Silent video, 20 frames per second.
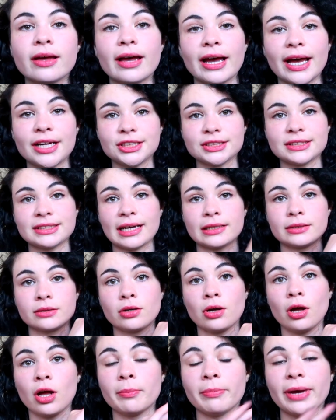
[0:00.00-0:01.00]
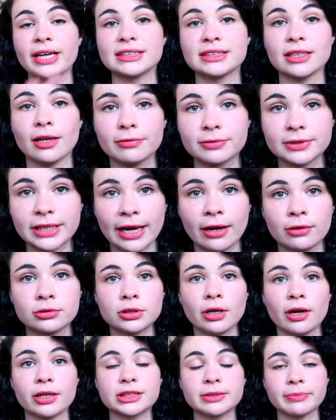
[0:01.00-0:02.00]
I just had to calm myself down,
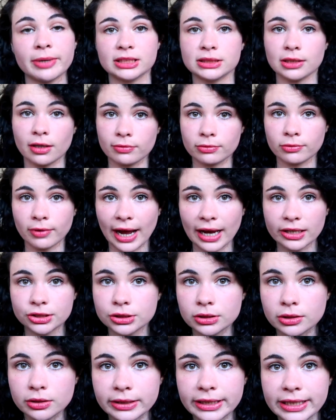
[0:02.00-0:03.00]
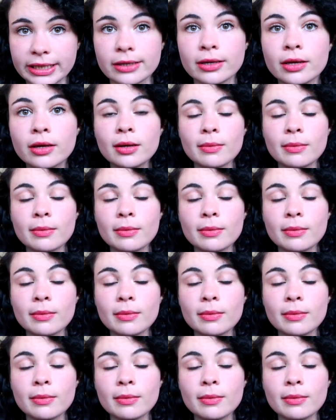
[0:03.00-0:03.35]
talk to myself rationally,